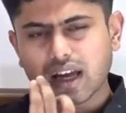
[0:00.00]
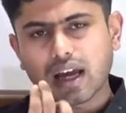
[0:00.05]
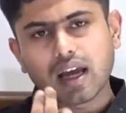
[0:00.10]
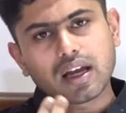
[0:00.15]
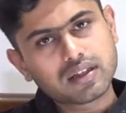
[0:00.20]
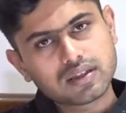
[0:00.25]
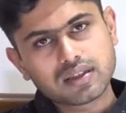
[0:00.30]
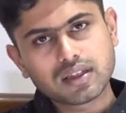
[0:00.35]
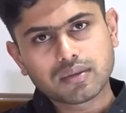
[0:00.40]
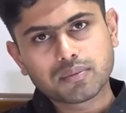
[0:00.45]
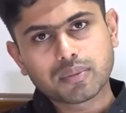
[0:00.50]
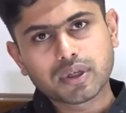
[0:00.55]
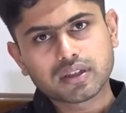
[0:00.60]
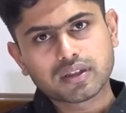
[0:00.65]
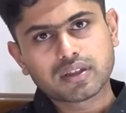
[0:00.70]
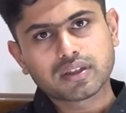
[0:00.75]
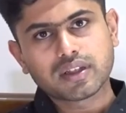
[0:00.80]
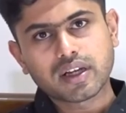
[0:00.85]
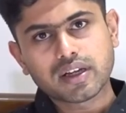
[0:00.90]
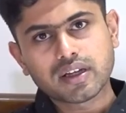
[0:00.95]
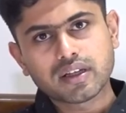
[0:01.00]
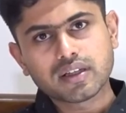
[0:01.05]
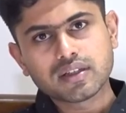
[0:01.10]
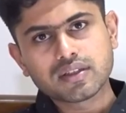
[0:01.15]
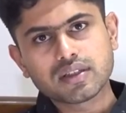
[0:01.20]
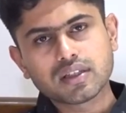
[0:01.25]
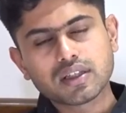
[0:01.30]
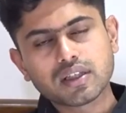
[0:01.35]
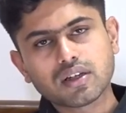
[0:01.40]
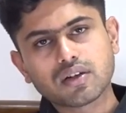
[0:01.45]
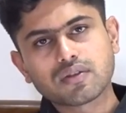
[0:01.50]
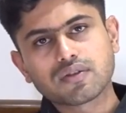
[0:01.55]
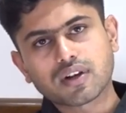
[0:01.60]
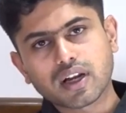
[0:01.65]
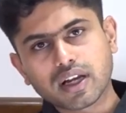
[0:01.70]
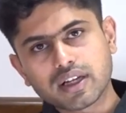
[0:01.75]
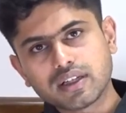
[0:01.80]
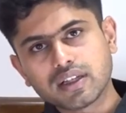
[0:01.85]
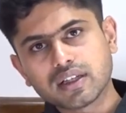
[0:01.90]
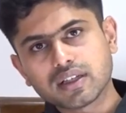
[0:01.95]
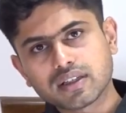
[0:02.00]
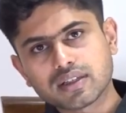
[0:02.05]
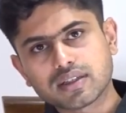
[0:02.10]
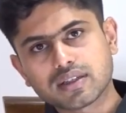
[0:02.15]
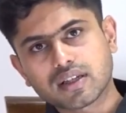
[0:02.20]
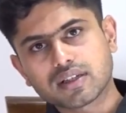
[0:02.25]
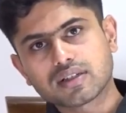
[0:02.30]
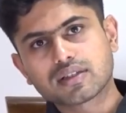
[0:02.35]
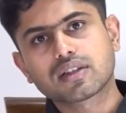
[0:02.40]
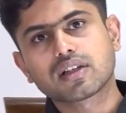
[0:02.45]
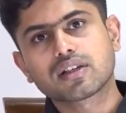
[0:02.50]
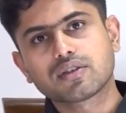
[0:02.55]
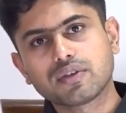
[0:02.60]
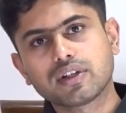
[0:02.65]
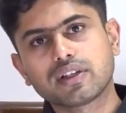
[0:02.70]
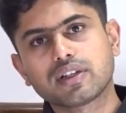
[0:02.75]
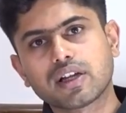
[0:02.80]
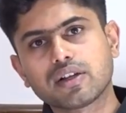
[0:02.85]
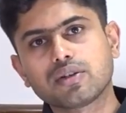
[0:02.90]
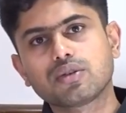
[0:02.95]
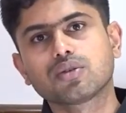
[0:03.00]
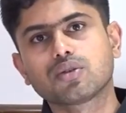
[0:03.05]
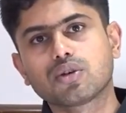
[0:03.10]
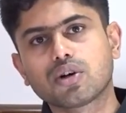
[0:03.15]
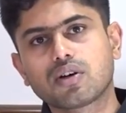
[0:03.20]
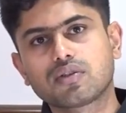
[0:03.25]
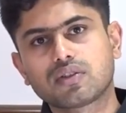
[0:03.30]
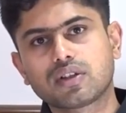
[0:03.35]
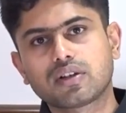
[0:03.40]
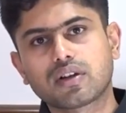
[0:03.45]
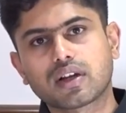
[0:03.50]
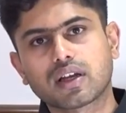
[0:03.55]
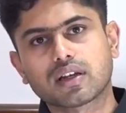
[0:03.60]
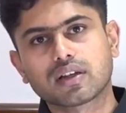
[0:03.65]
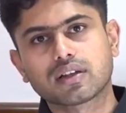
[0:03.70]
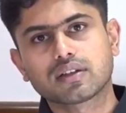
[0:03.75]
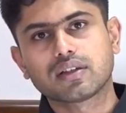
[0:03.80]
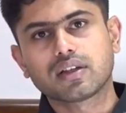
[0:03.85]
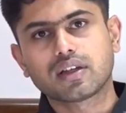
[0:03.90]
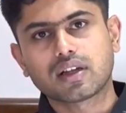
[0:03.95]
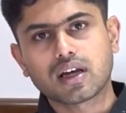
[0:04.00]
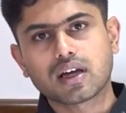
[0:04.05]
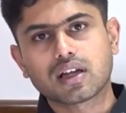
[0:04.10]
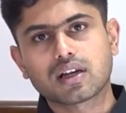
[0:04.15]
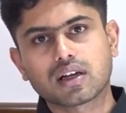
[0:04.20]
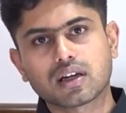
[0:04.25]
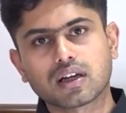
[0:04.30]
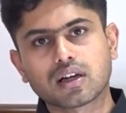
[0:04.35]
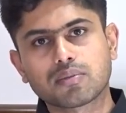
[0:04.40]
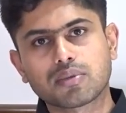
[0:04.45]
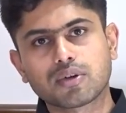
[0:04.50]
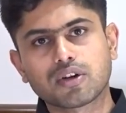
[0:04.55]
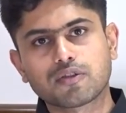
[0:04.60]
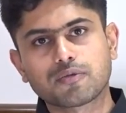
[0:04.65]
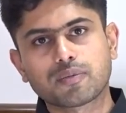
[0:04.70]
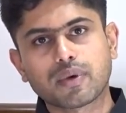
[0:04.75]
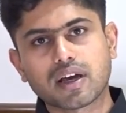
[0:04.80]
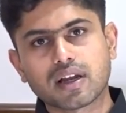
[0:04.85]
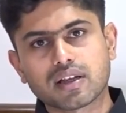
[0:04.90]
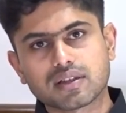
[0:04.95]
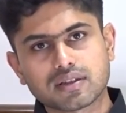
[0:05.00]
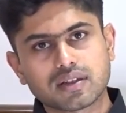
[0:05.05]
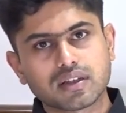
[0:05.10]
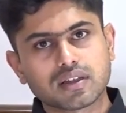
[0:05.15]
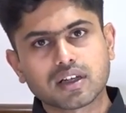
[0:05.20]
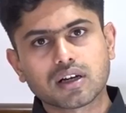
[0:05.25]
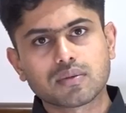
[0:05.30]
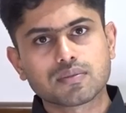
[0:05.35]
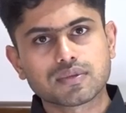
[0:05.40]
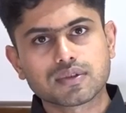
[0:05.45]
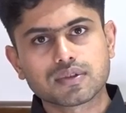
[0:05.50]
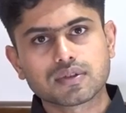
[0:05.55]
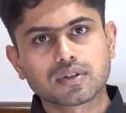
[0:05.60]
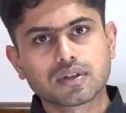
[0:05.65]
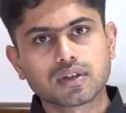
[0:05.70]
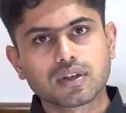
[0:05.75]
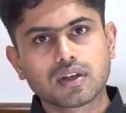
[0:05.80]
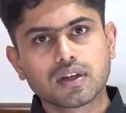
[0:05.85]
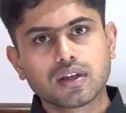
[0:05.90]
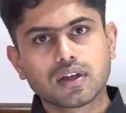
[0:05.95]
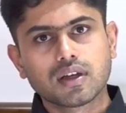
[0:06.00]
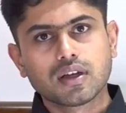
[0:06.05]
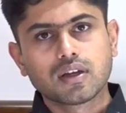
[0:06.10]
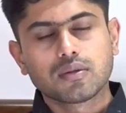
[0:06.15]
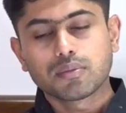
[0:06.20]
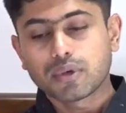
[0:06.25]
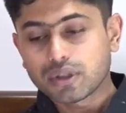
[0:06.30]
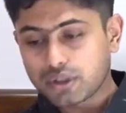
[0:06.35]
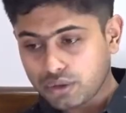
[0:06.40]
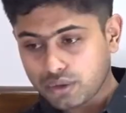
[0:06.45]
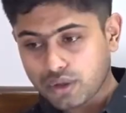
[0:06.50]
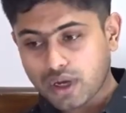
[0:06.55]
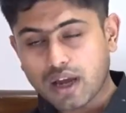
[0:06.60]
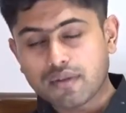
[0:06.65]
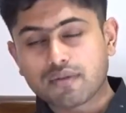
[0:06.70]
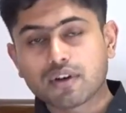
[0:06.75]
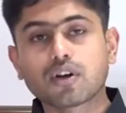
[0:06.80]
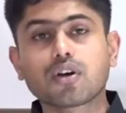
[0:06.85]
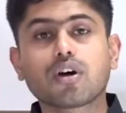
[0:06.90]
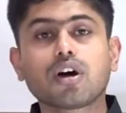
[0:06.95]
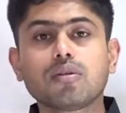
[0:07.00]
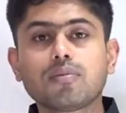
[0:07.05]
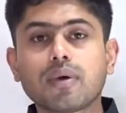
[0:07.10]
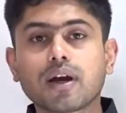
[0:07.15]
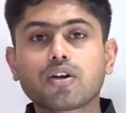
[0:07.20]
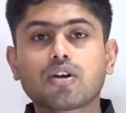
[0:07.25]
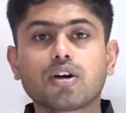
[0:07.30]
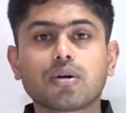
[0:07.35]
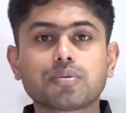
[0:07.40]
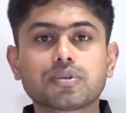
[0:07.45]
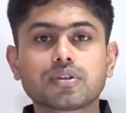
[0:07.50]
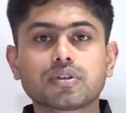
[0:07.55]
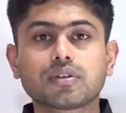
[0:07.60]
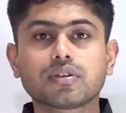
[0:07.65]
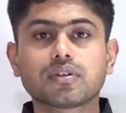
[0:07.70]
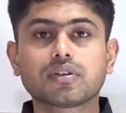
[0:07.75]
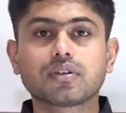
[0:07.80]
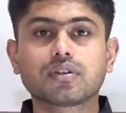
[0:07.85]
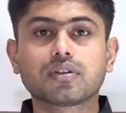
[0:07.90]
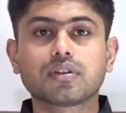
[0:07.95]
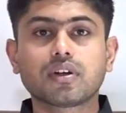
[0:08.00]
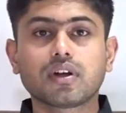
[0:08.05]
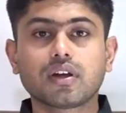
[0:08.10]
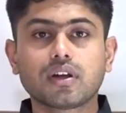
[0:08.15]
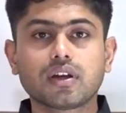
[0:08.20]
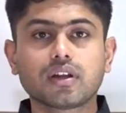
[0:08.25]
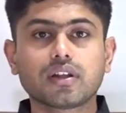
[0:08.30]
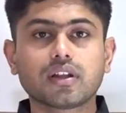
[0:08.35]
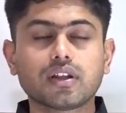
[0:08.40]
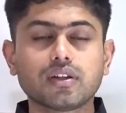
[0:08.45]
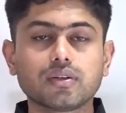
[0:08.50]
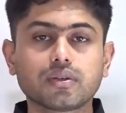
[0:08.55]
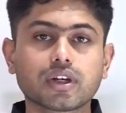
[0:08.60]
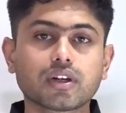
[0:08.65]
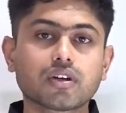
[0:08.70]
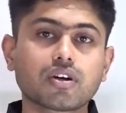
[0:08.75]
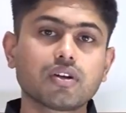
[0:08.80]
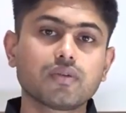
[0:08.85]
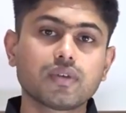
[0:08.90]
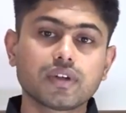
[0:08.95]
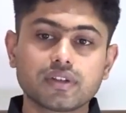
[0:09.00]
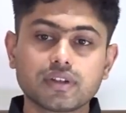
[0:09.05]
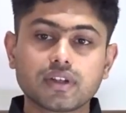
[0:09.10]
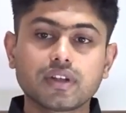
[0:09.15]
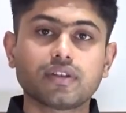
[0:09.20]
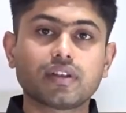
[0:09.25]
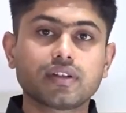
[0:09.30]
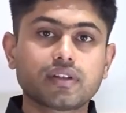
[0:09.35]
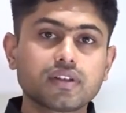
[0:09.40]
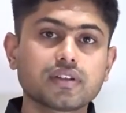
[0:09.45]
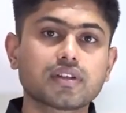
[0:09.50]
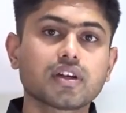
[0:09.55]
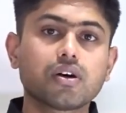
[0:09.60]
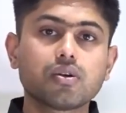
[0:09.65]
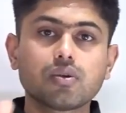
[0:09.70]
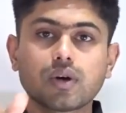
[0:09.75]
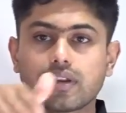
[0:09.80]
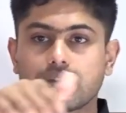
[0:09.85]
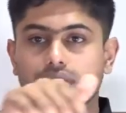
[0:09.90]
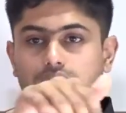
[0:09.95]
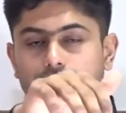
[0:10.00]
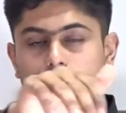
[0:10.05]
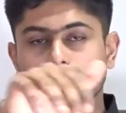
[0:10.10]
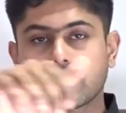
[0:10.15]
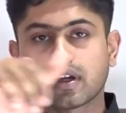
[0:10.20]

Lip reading: And see, but the tendency of writing is such that we tend to go off the track. There are a couple of paras that comes, but you have a callback option, and you can always say this is how, and then you